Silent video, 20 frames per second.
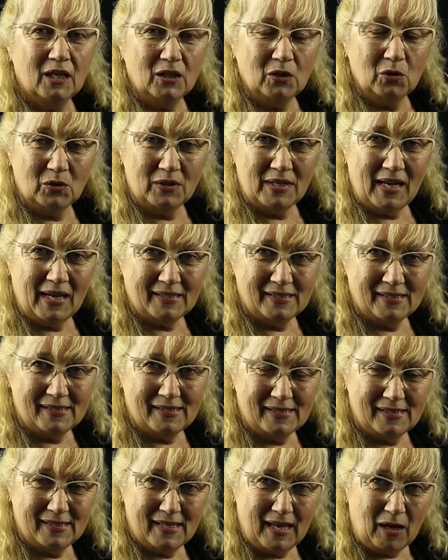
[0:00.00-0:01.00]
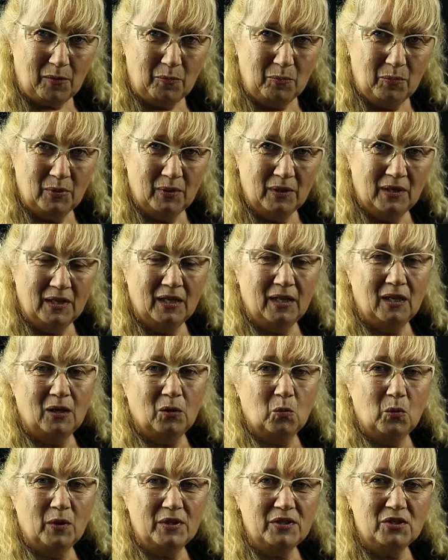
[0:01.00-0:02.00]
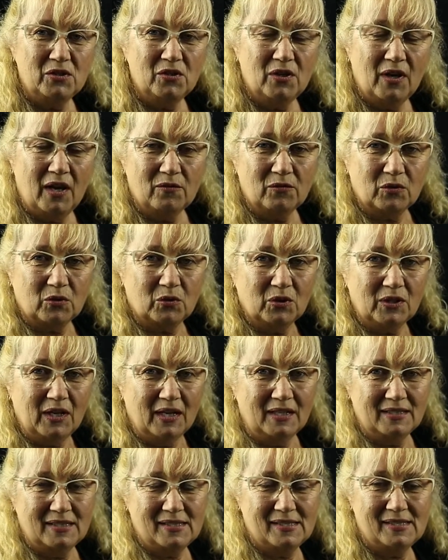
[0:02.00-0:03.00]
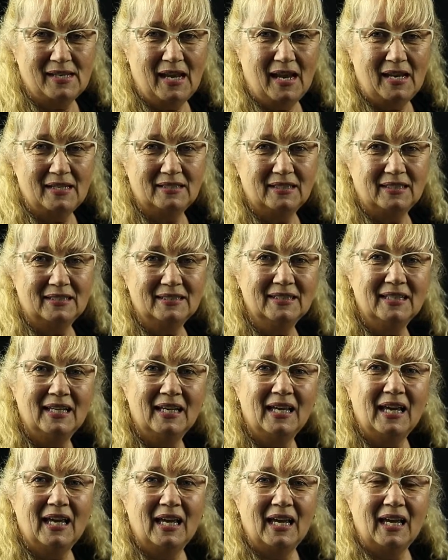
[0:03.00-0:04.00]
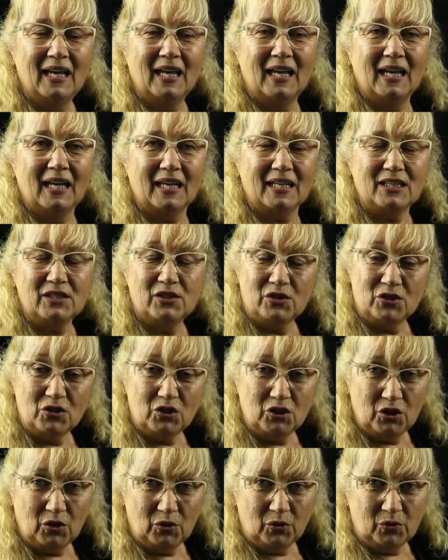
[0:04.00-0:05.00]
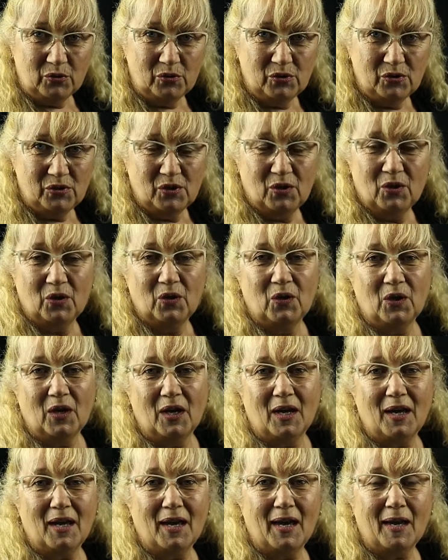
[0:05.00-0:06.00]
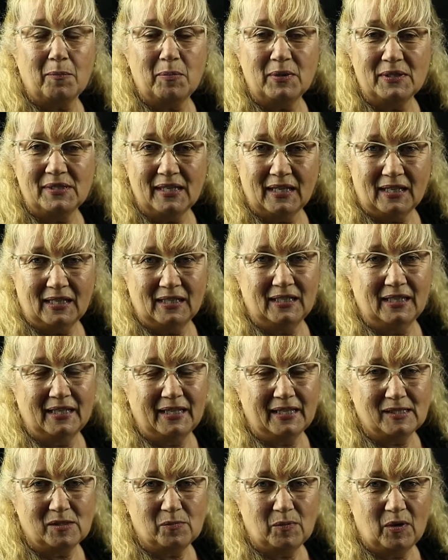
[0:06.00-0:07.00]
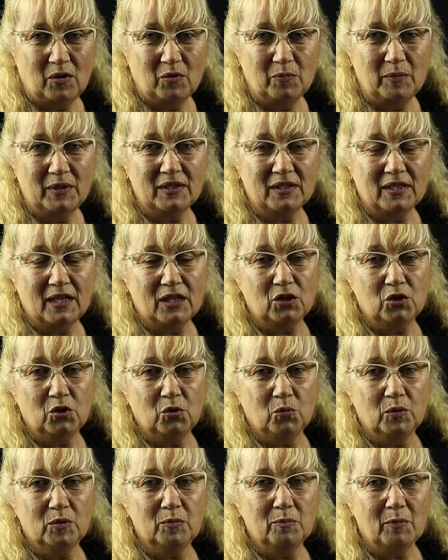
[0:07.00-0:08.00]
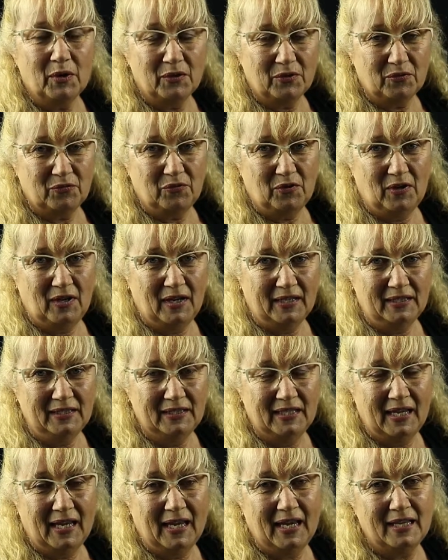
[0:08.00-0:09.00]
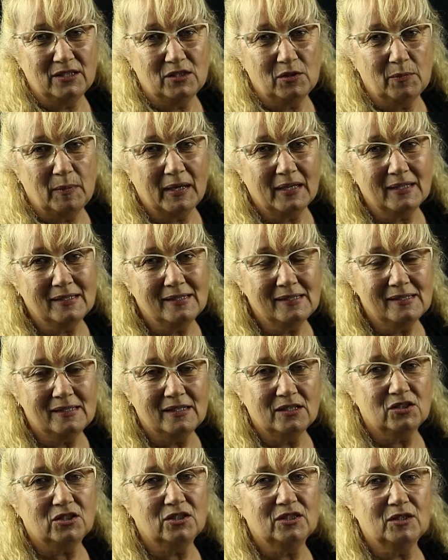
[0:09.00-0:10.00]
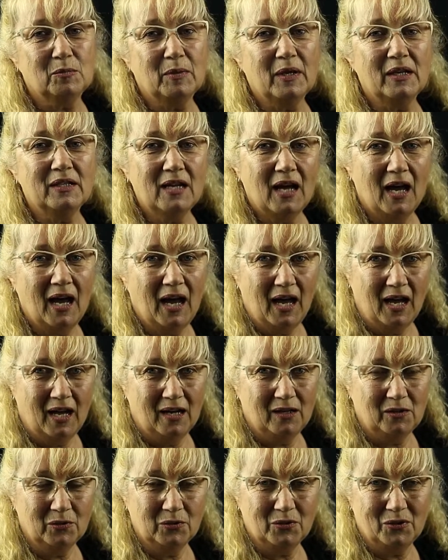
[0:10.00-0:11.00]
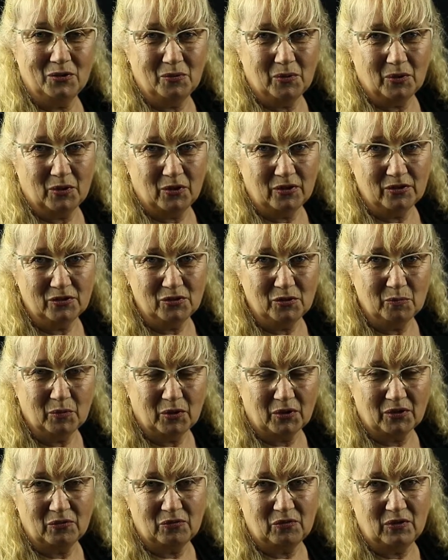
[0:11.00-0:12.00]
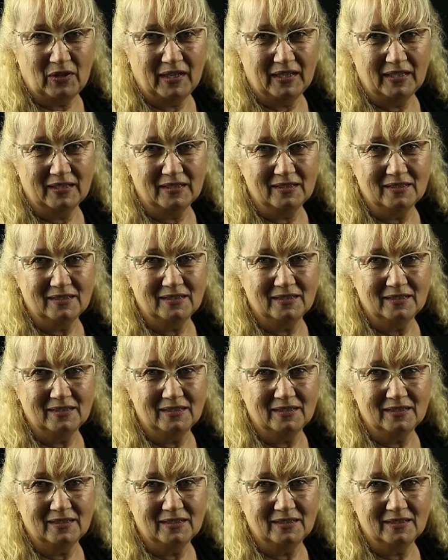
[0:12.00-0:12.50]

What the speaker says: Your next step, once you have a good understanding, is to choose a particular experiment that you will modify and to make a decision about how you are going to modify it.